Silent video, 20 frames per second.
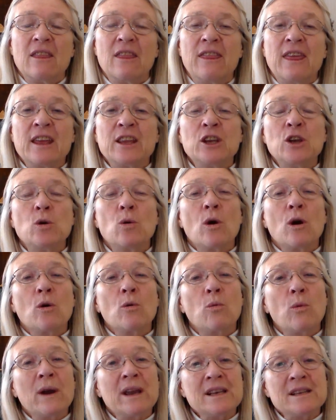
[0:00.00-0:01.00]
then you are
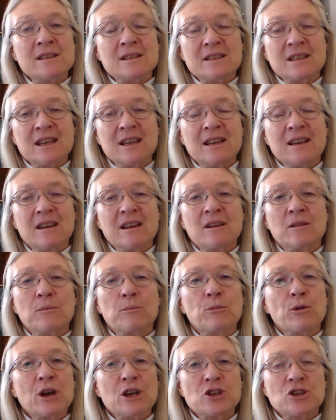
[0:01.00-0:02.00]
wasting
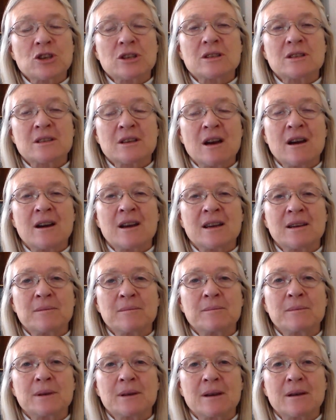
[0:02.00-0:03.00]
precious
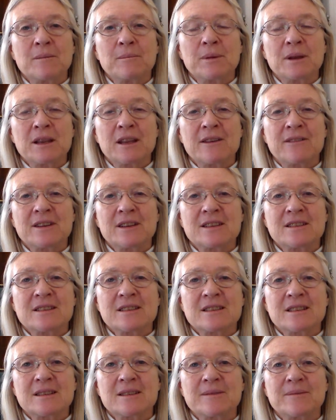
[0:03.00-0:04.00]
time,
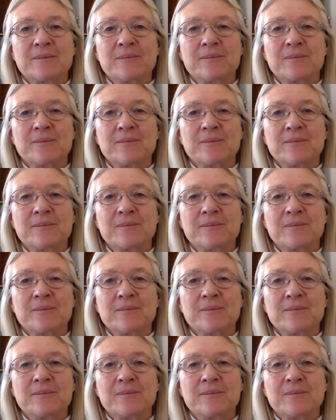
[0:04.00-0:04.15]
beloveds.